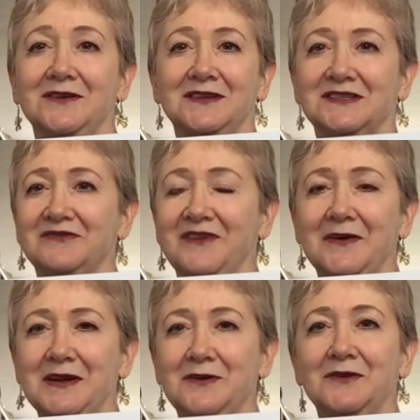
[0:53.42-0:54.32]
It's
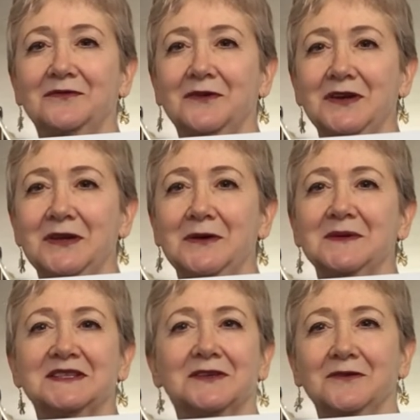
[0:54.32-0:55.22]
very good for you.
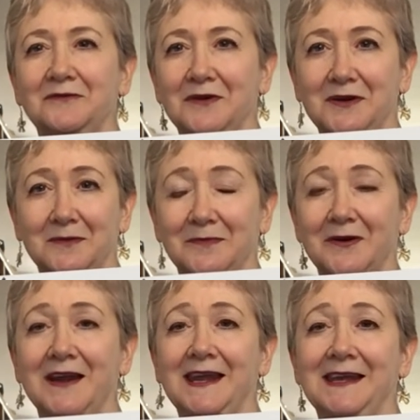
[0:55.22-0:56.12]
It's good for your
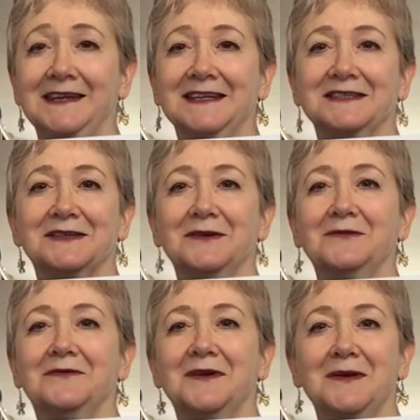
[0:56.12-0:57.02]
brain. It's
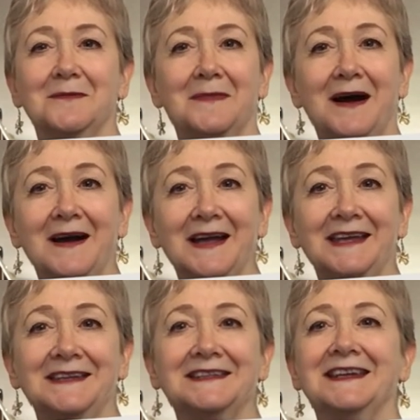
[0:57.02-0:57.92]
good for your
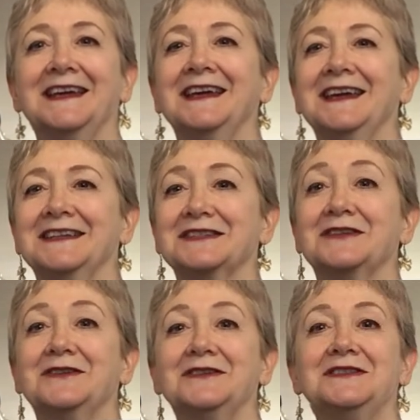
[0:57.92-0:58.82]
mind. It's
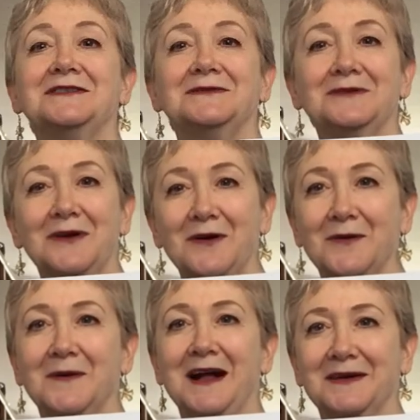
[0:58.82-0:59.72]
good to
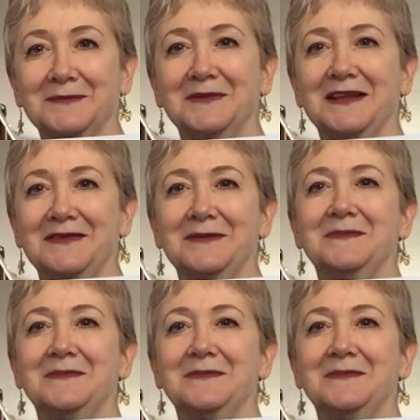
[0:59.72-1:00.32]
know how to play the